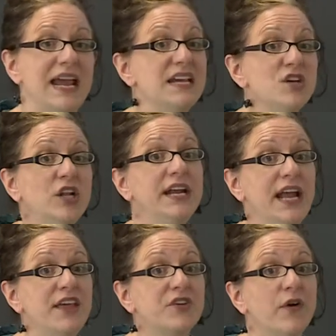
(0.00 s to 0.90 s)
Now he's only in
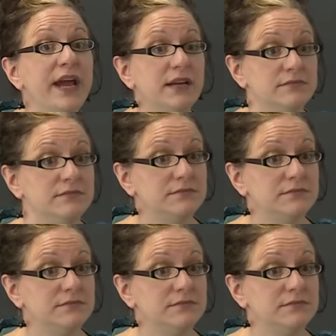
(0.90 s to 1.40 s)
eighth grade.